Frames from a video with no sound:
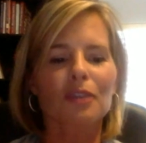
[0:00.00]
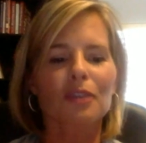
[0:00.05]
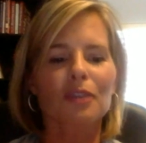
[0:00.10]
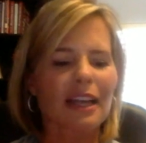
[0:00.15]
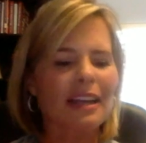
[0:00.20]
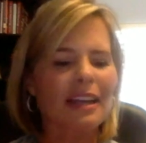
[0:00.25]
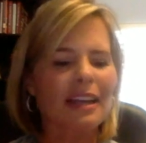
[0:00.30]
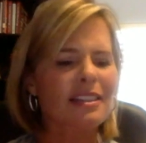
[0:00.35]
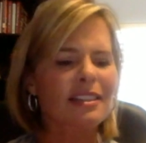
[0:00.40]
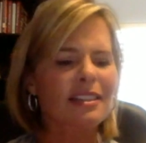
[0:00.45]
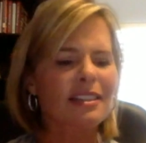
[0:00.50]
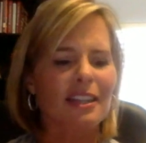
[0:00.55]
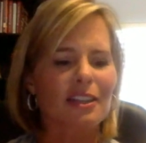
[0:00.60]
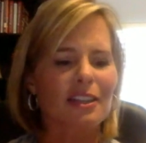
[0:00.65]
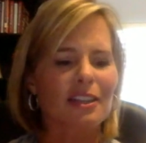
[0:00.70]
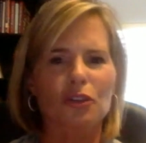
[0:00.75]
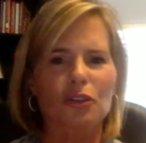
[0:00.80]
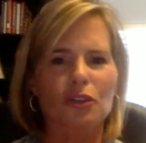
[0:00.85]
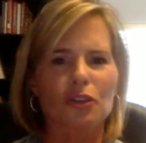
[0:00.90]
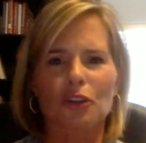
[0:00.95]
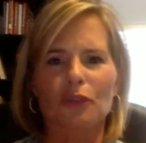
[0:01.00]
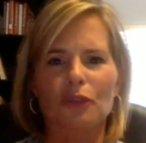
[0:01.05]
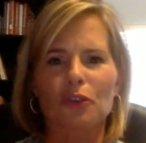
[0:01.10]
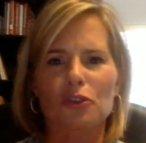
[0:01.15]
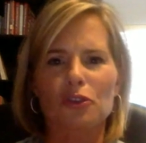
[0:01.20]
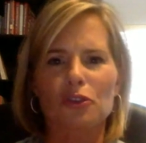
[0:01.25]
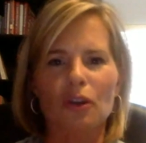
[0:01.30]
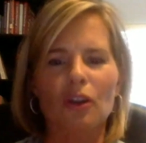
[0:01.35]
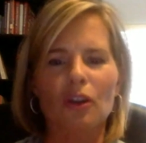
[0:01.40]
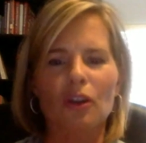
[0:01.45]
as a teacher, you know, if you're
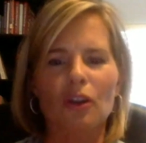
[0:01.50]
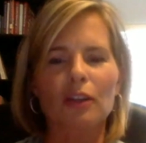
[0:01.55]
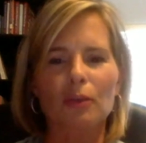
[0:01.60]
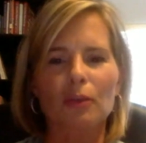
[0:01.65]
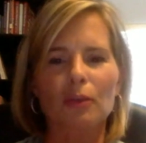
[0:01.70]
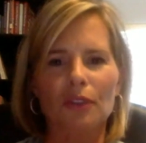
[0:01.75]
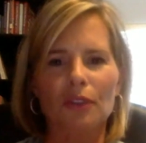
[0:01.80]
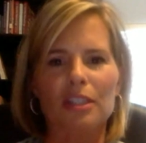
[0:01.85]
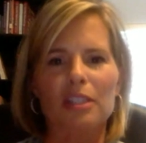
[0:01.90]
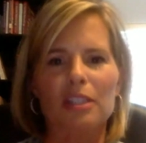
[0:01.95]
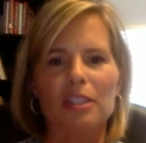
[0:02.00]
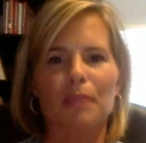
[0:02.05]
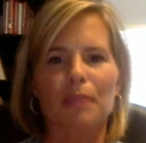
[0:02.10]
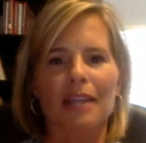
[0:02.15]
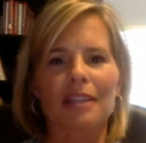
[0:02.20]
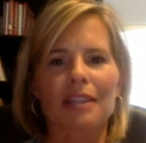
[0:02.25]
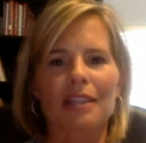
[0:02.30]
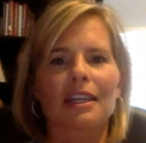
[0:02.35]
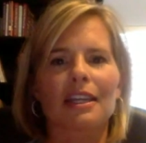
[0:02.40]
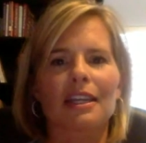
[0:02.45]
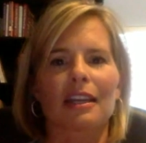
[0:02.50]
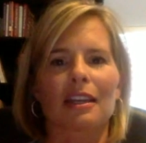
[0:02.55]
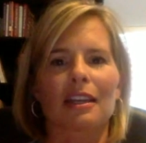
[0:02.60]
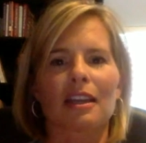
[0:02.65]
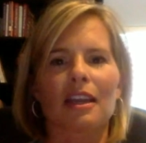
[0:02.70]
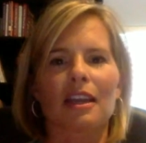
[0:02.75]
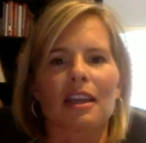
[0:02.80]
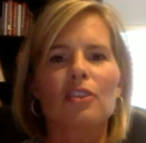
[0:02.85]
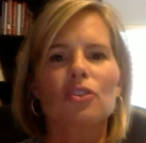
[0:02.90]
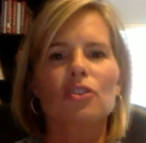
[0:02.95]
struggling with expanding and
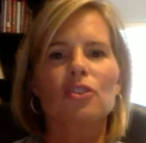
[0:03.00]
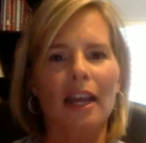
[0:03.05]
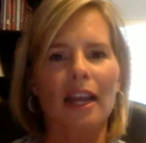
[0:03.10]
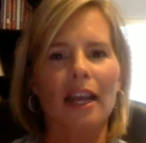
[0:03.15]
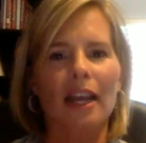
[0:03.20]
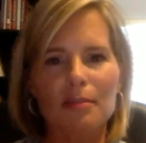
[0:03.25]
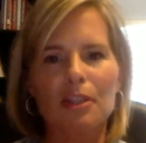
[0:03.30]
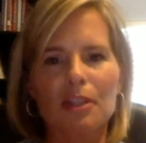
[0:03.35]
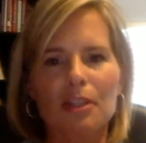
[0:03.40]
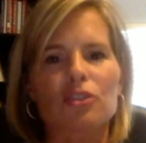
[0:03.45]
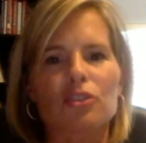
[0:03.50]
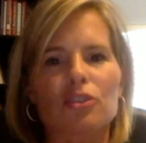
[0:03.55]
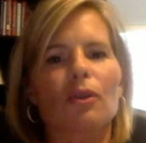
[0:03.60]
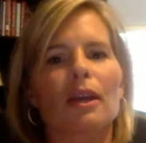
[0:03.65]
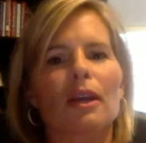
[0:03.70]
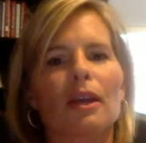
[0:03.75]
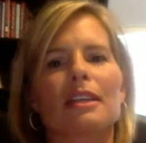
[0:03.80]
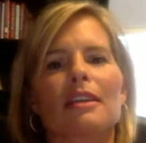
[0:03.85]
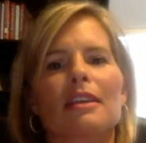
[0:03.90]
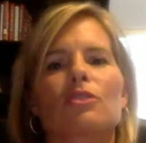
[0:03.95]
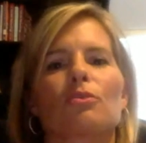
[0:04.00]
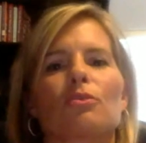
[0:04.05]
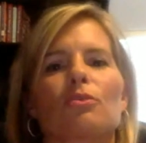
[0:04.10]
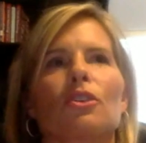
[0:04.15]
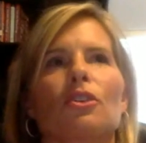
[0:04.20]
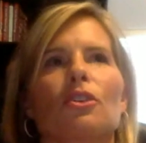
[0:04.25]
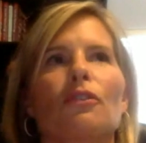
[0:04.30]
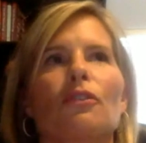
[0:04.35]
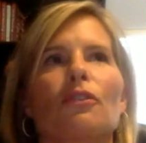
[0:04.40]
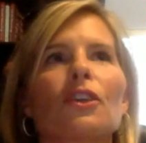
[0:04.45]
trying some of these new ideas and
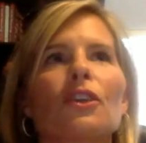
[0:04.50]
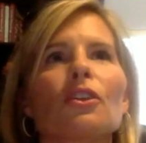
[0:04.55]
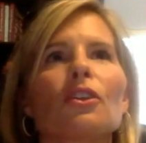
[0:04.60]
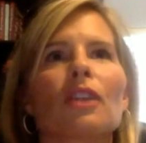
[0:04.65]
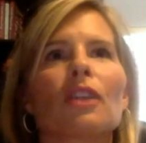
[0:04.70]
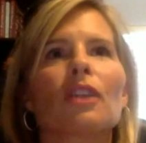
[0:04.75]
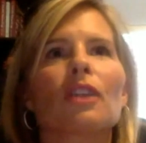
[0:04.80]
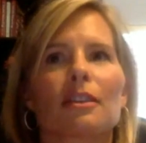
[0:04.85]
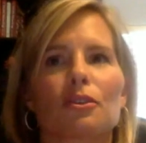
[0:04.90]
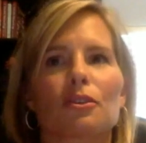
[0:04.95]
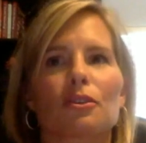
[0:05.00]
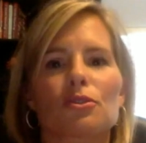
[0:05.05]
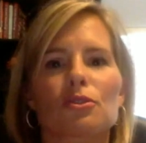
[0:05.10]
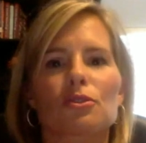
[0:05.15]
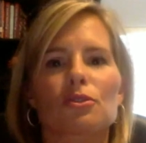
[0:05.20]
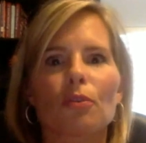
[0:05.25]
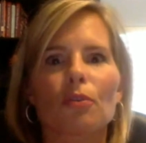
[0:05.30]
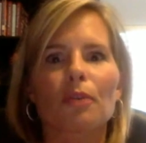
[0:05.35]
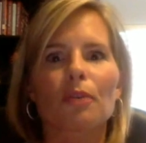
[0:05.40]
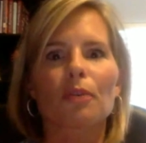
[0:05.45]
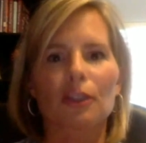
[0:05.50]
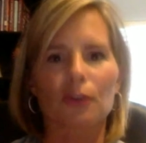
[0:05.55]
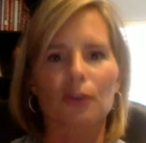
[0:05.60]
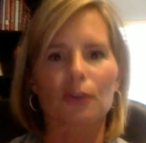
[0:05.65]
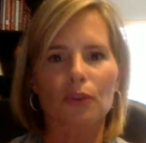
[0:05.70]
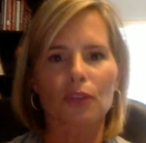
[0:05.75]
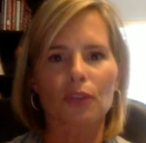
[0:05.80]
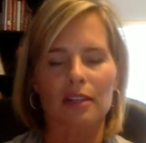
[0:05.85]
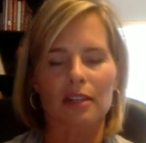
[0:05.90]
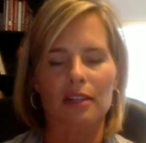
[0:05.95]
you feel like there's so many
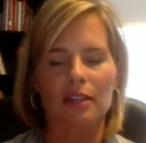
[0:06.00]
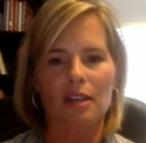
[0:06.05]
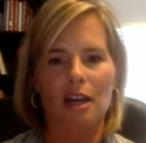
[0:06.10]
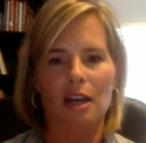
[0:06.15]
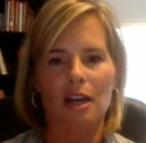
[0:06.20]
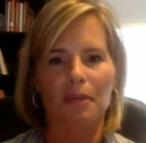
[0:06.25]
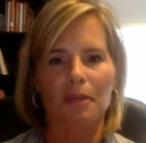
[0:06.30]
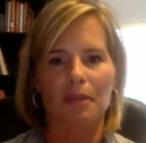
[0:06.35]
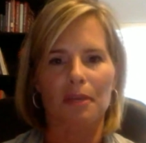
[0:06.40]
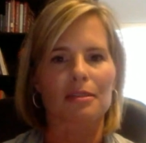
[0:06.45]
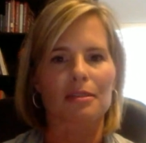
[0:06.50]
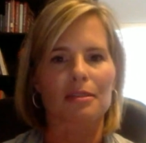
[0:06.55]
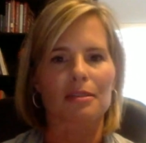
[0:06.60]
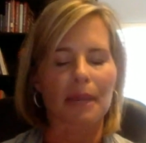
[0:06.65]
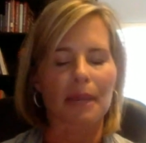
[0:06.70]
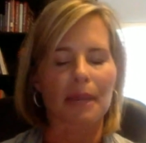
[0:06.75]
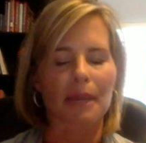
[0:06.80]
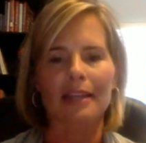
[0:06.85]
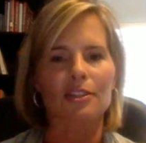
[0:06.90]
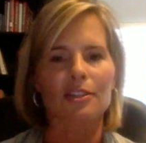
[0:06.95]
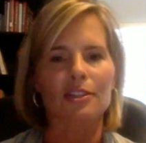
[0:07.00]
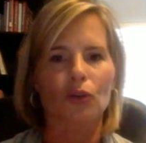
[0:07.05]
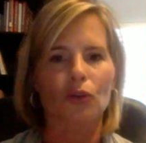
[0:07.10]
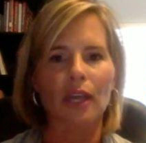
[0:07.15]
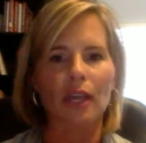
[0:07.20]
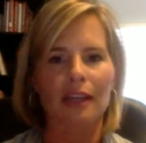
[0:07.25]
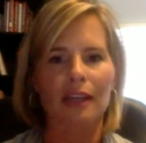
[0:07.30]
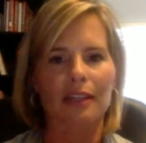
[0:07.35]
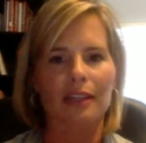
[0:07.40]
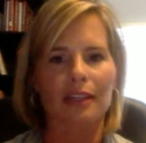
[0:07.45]
new things coming and demands and you
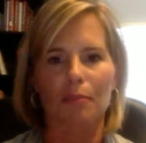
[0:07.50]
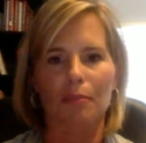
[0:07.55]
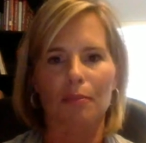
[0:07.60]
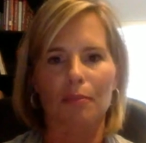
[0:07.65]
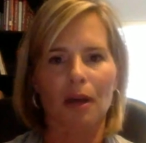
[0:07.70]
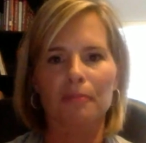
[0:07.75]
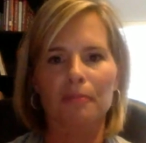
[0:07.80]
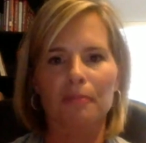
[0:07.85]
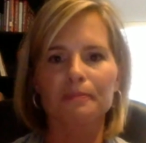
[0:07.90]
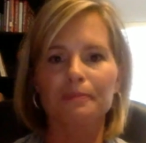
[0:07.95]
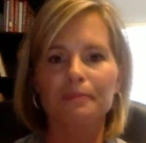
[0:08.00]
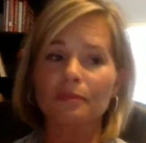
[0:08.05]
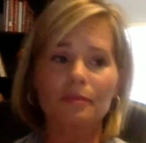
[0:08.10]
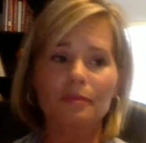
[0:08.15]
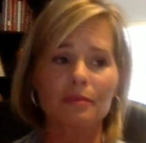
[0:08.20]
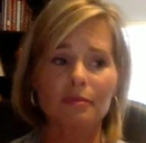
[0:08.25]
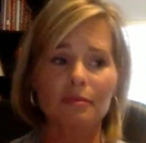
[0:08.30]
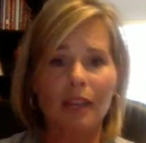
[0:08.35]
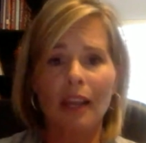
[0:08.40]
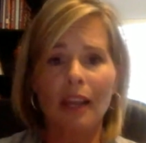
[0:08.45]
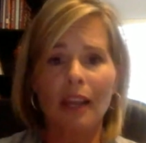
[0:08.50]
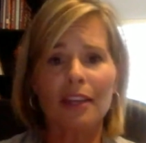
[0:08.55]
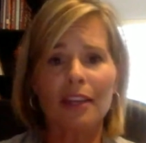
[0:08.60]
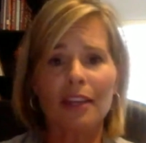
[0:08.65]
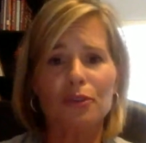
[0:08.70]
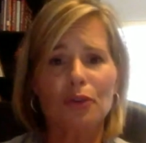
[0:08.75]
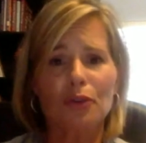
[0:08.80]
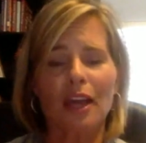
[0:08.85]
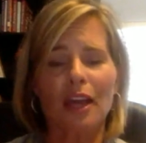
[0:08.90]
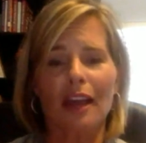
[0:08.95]
can't keep up,
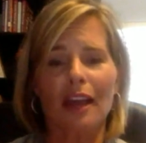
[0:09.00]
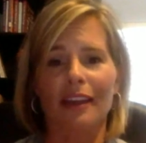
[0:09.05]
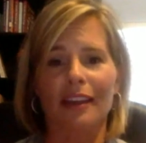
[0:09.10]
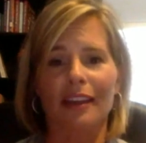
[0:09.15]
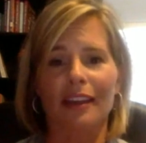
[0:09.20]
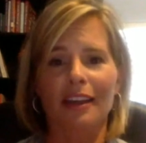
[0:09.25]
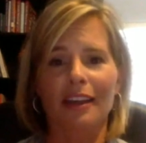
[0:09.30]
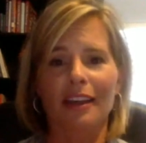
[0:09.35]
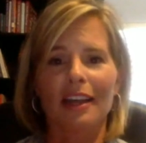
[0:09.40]
that's okay.